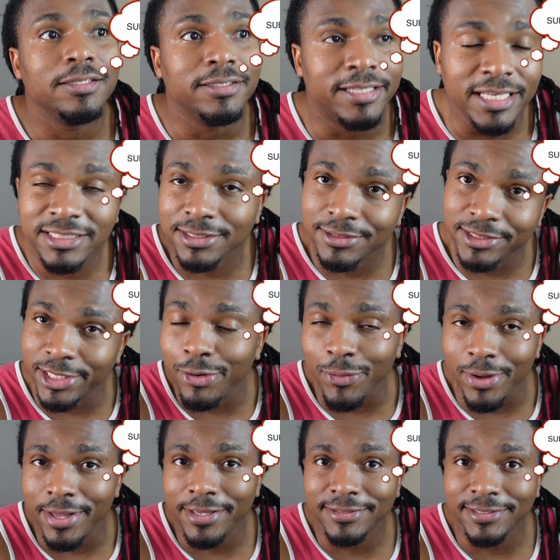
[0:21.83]
This
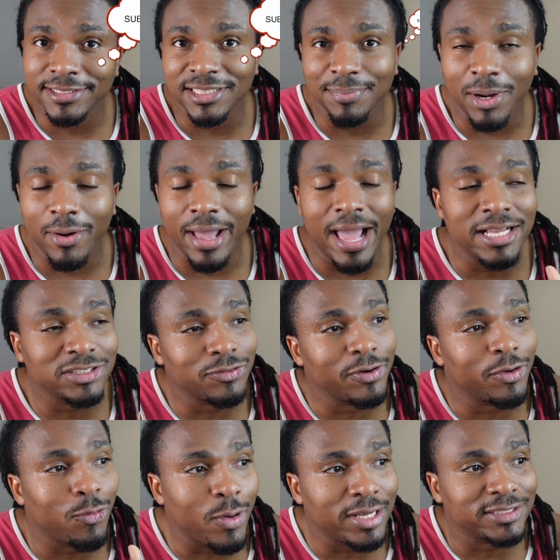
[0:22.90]
series is about
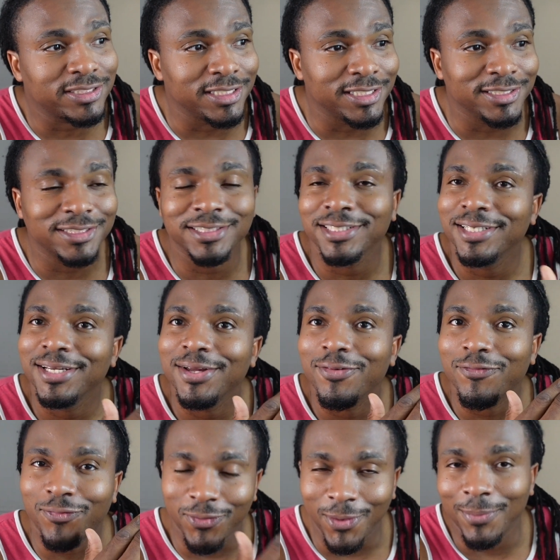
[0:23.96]
answering questions
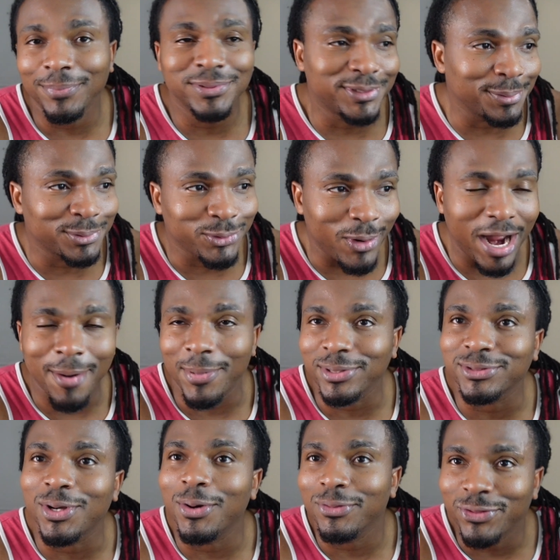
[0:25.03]
from
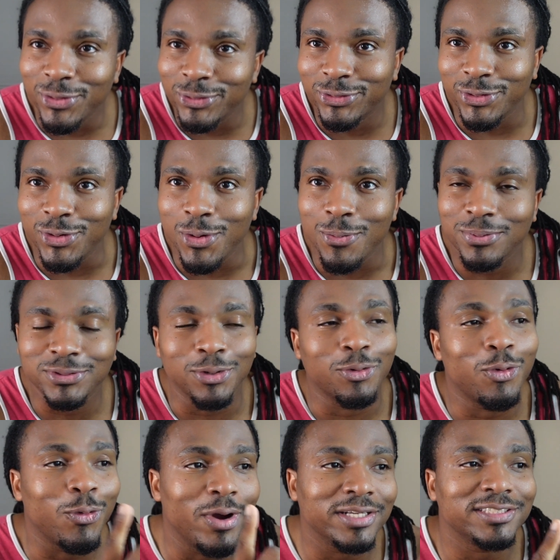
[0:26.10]
subscribers on YouTube. So,
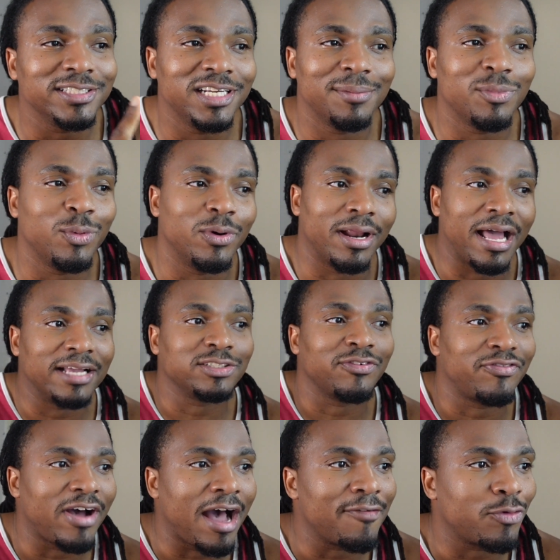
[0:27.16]
question number one, I answer
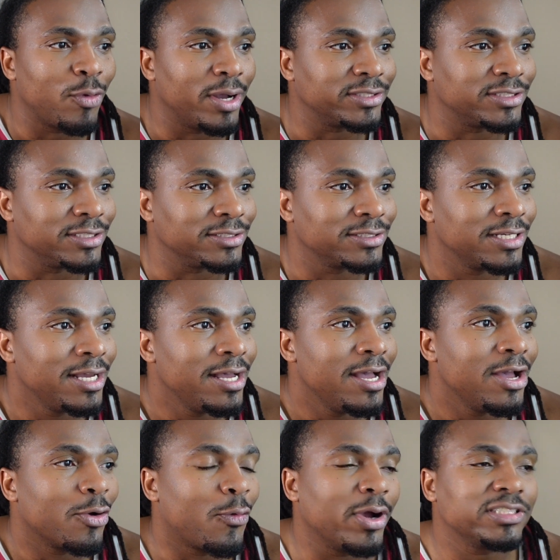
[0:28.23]
five questions.
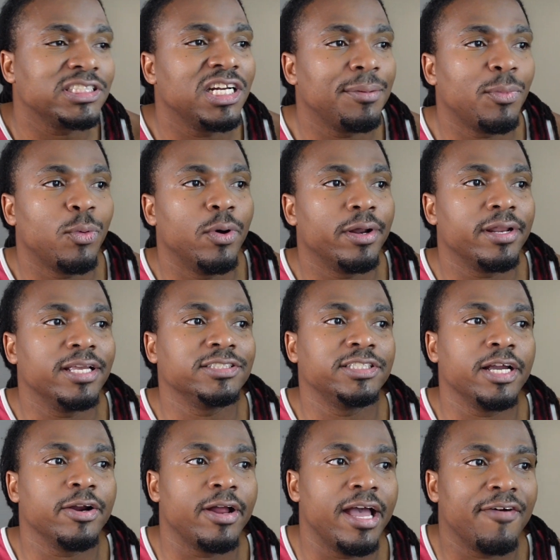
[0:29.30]
Question number one Is
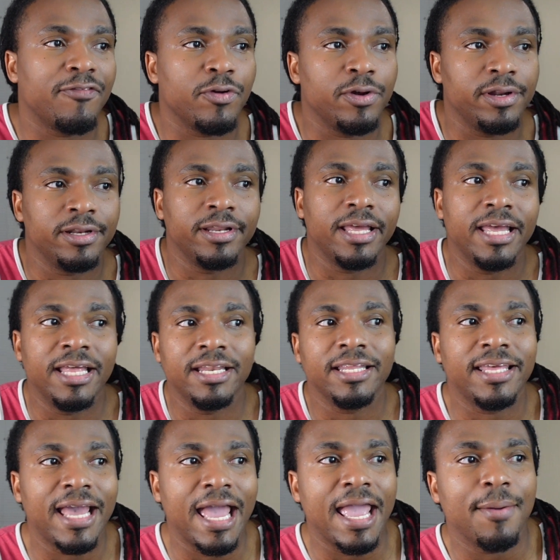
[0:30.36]
there ever an
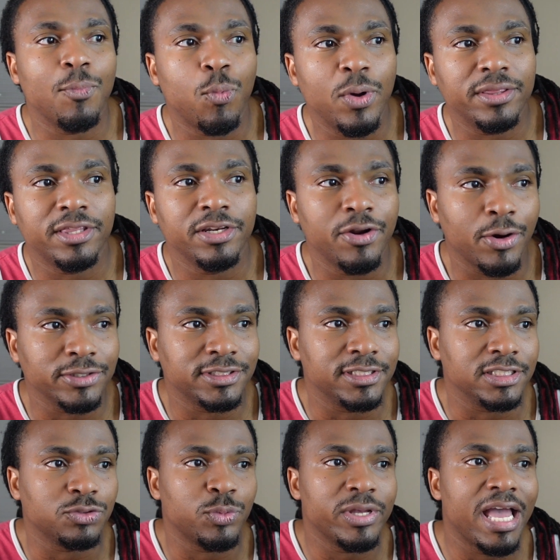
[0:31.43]
end game with the
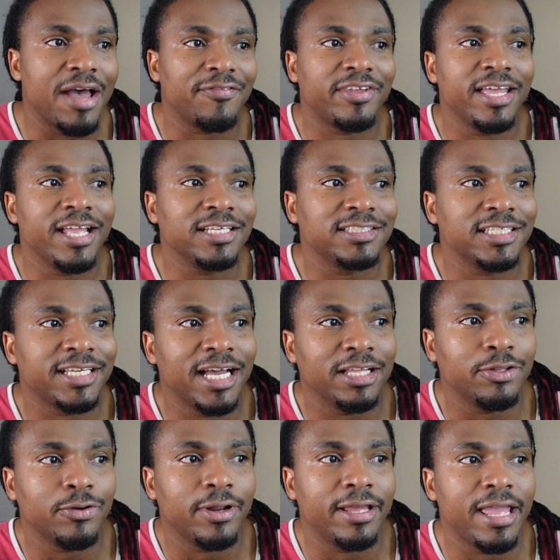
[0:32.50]
narcissist? We have kids
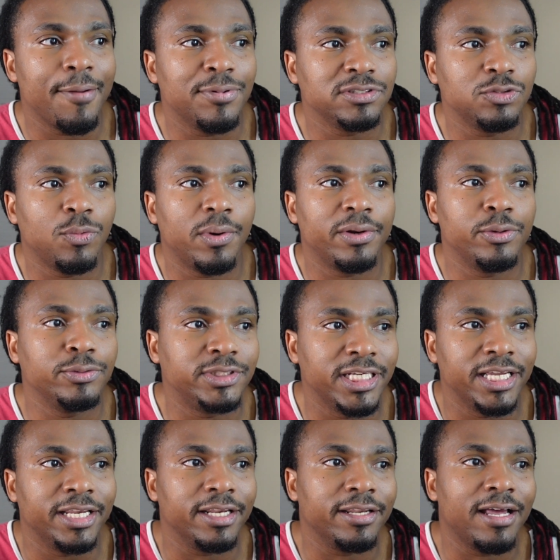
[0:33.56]
together and he was the one who
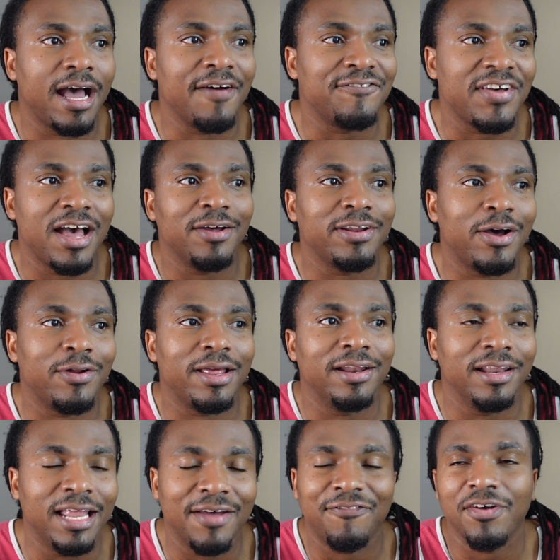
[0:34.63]
cheated. I found out
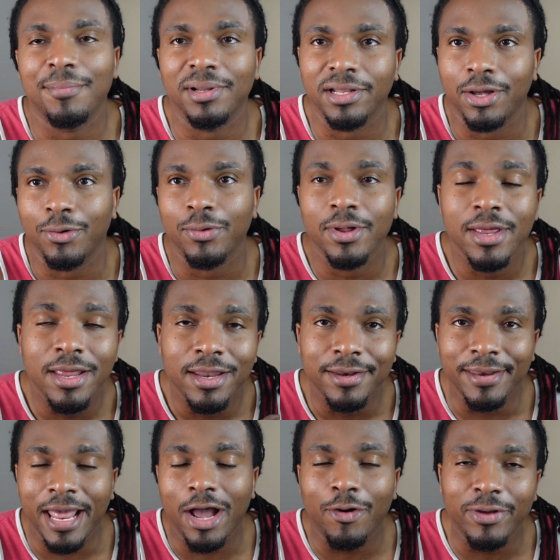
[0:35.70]
and left him alone.
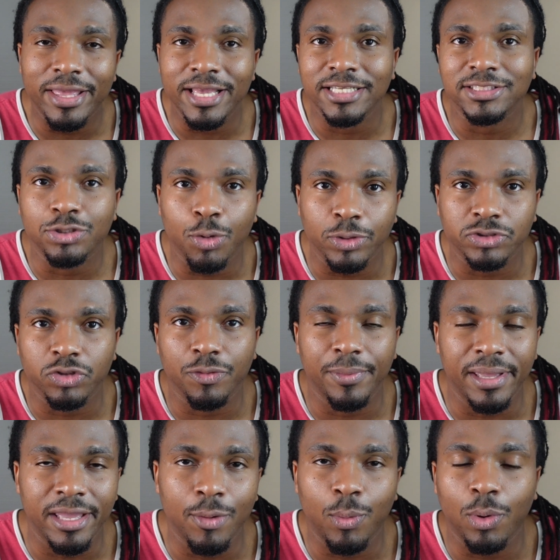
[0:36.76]
Now he's torturing
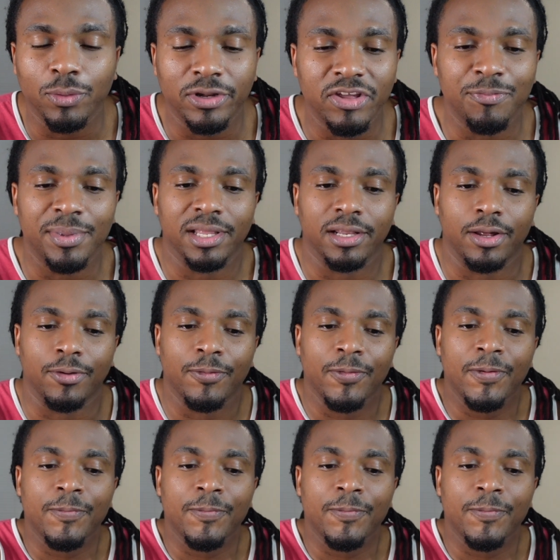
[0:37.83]
me and won't leave me alone.